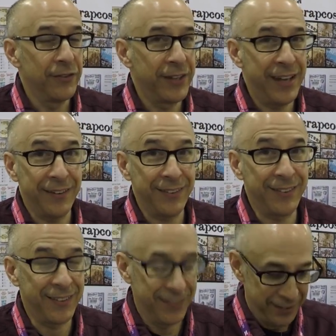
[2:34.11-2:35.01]

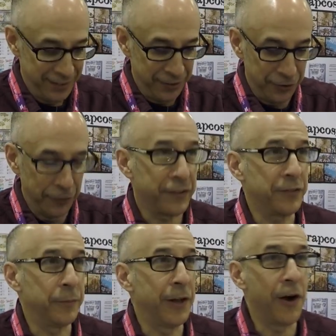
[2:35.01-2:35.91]
kiss the
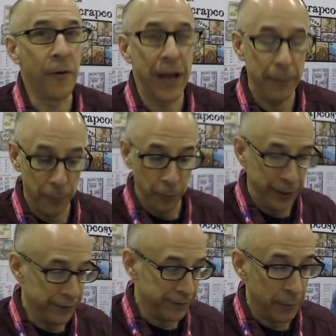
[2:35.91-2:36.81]
surface below and
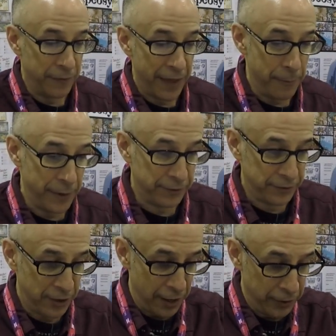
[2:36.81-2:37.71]
bring some of that mixed
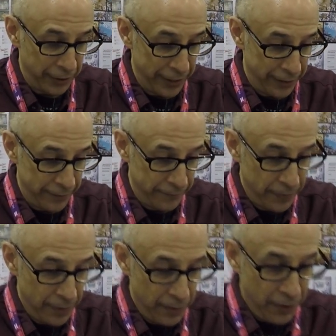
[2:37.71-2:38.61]
color in
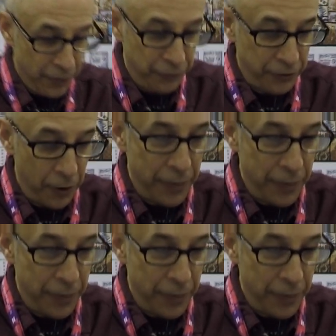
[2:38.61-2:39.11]
so